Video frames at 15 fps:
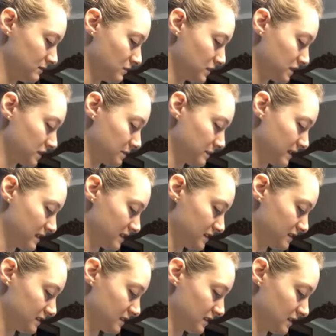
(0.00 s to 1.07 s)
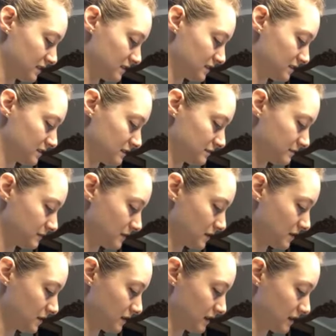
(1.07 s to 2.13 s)
workspace, and that's
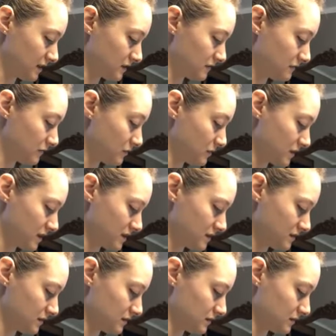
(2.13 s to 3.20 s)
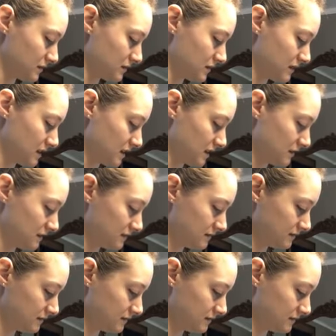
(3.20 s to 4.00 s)
all that it's for, so there's not